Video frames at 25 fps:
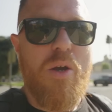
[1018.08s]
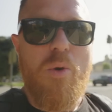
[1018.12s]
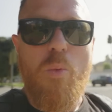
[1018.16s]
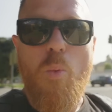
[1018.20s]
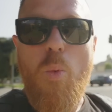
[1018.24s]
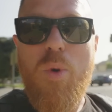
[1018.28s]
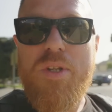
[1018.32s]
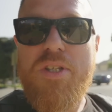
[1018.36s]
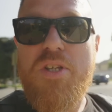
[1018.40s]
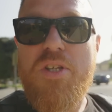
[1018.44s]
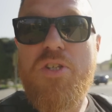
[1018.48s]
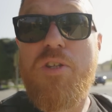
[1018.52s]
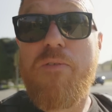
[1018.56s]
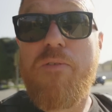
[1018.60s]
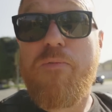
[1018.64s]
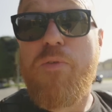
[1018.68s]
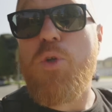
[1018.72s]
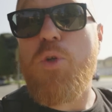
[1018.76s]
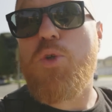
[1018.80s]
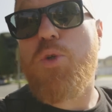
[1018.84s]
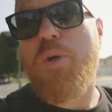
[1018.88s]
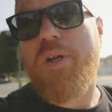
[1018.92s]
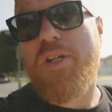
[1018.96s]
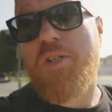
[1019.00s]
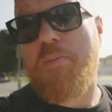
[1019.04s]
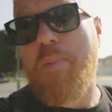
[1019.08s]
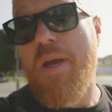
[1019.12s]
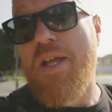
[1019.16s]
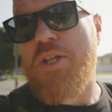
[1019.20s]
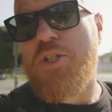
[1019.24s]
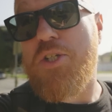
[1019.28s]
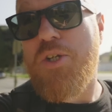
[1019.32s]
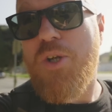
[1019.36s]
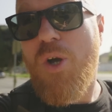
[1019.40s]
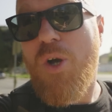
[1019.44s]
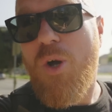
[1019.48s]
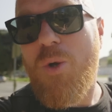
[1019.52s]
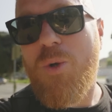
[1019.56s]
What does the future
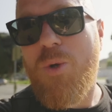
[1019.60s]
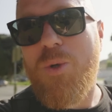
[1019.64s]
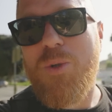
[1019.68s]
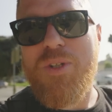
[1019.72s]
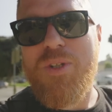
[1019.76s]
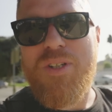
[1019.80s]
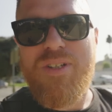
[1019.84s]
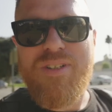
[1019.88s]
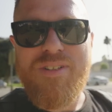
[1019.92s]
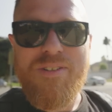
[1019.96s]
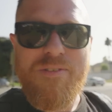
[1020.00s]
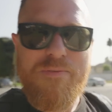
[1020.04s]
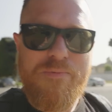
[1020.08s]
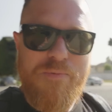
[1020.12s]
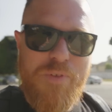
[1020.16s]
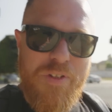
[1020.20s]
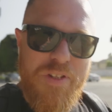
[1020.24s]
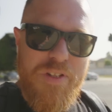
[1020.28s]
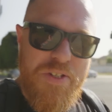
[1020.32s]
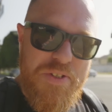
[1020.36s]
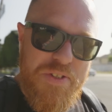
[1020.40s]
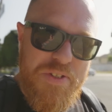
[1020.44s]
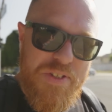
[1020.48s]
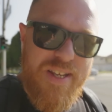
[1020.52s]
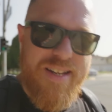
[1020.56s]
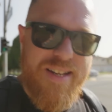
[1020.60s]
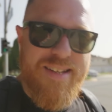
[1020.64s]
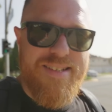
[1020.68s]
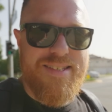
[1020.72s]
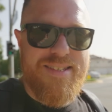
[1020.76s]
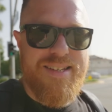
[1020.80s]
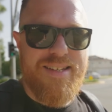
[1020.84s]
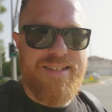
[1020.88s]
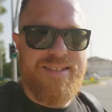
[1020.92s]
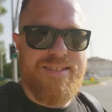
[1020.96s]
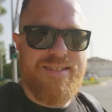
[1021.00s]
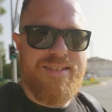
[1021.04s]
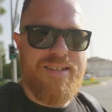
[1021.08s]
expansion hold for the
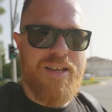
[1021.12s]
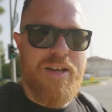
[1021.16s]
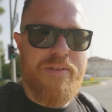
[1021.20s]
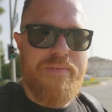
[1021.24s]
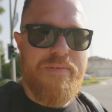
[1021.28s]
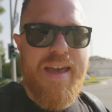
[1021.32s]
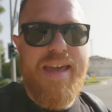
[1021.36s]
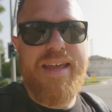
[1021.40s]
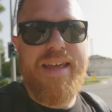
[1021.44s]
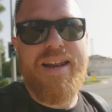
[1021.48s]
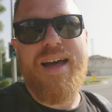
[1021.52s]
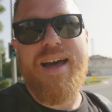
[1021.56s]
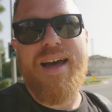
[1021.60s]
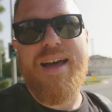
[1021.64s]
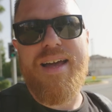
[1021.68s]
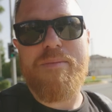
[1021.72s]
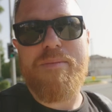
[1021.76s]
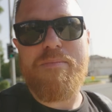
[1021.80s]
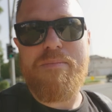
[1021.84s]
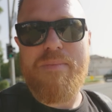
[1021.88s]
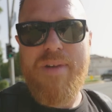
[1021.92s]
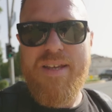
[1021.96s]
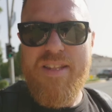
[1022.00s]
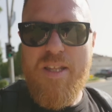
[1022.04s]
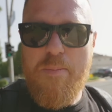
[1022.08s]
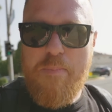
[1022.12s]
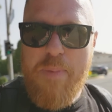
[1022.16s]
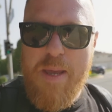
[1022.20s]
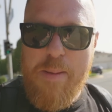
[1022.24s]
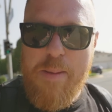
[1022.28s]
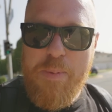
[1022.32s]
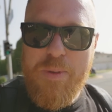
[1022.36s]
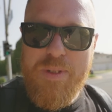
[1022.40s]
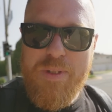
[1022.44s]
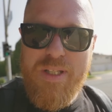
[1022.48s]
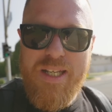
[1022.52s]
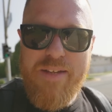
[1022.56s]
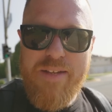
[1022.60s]
citizens of Anaheim and the
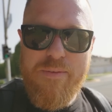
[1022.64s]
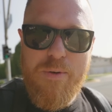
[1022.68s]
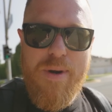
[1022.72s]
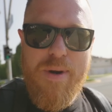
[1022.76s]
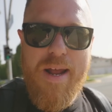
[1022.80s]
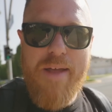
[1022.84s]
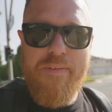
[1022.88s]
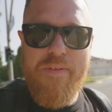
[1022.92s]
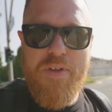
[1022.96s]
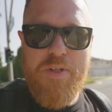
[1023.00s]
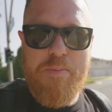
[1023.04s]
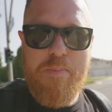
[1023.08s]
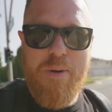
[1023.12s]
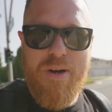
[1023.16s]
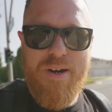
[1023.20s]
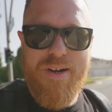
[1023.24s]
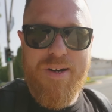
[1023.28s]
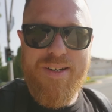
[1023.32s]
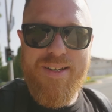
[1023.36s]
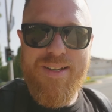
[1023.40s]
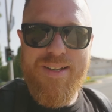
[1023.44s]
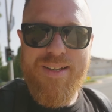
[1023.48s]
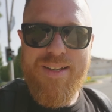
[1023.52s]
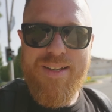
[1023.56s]
people that live around this park?